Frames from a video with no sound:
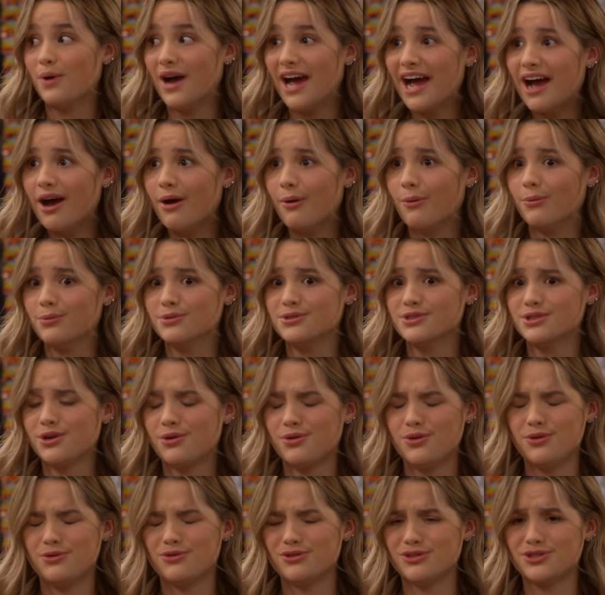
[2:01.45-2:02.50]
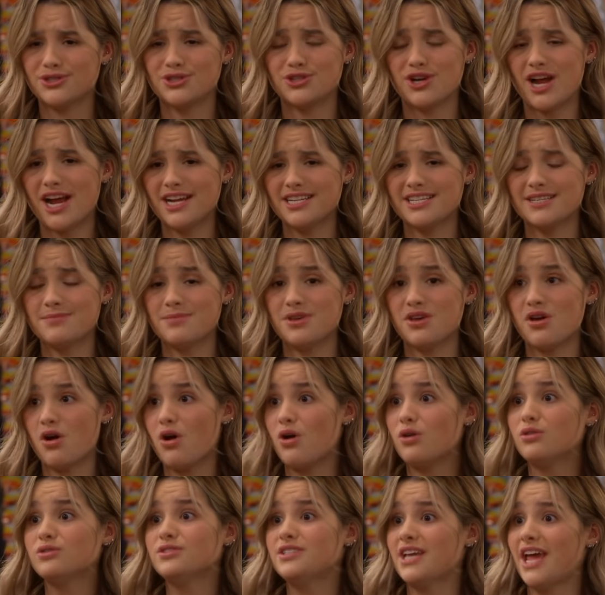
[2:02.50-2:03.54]
Wow, so you distracted me
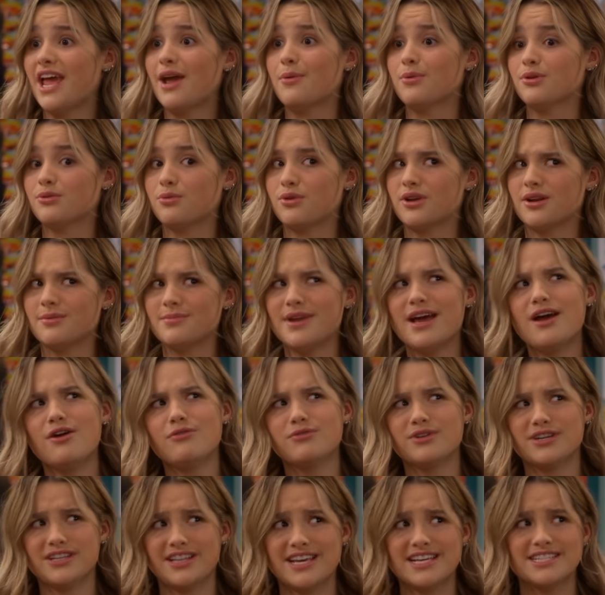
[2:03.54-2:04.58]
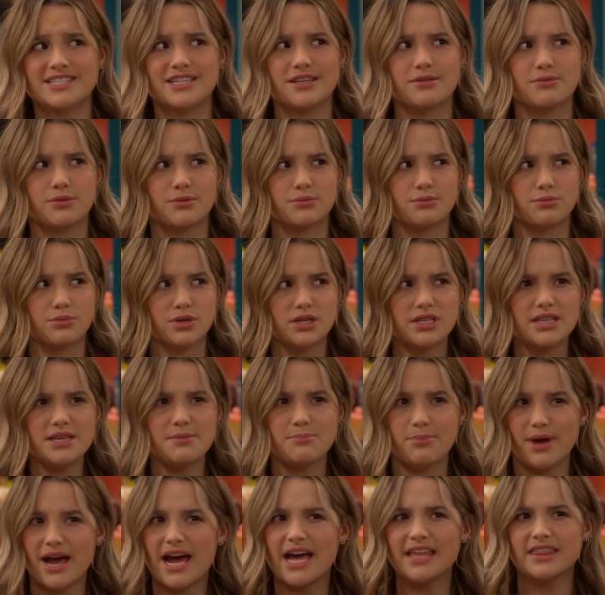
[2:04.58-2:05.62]
all day with what I'm now realizing were really
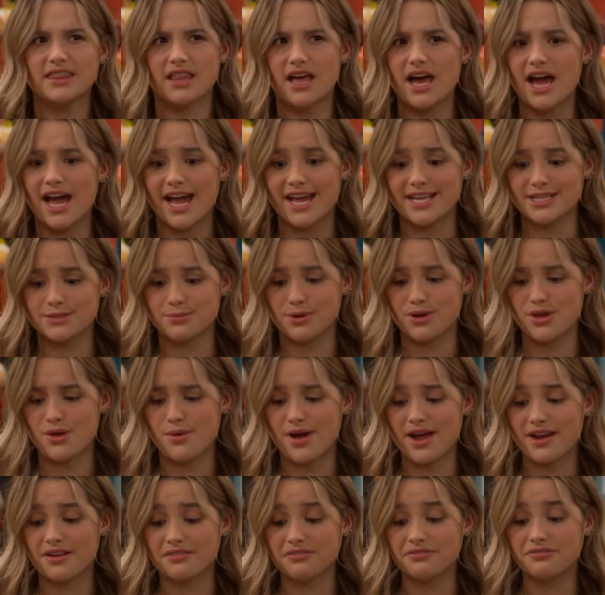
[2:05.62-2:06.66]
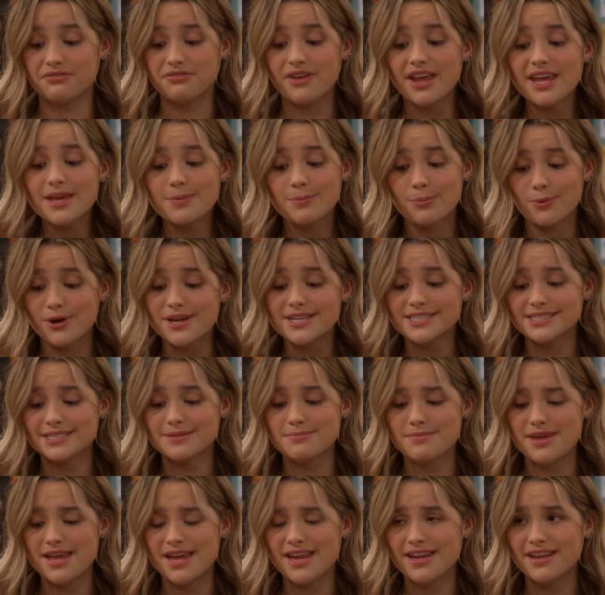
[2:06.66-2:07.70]
bad lies while you had a fake
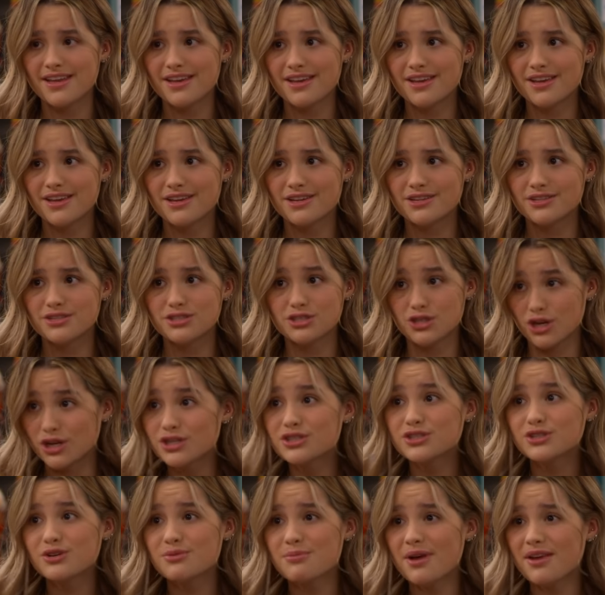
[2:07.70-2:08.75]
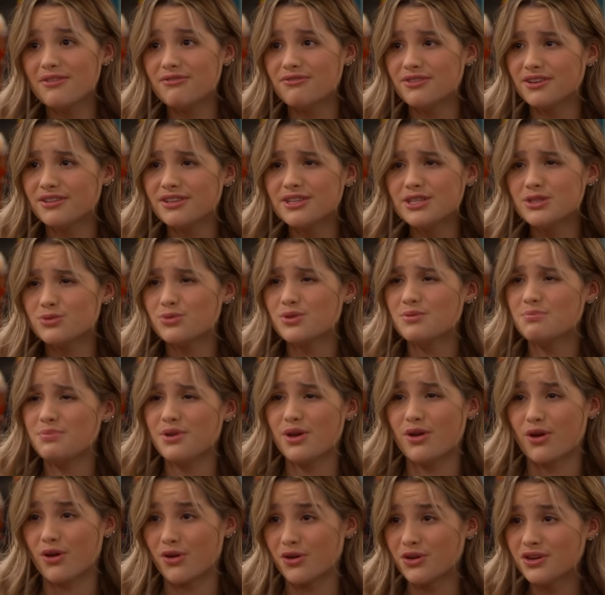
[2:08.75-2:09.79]
bracelet made just so my feelings wouldn't
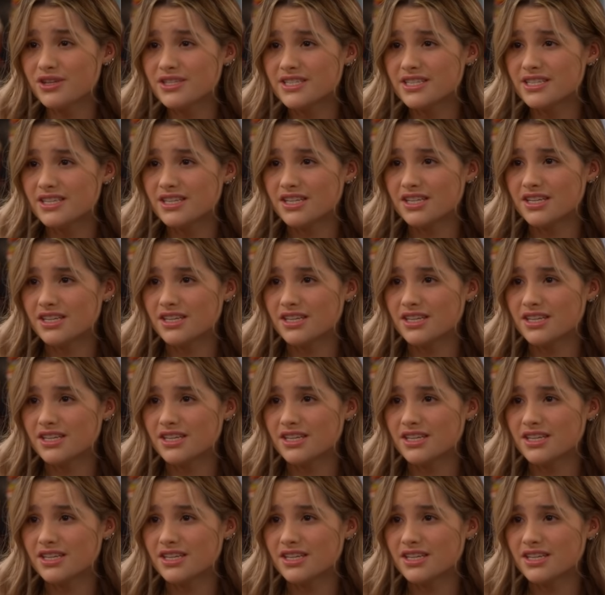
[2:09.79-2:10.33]
be hurt?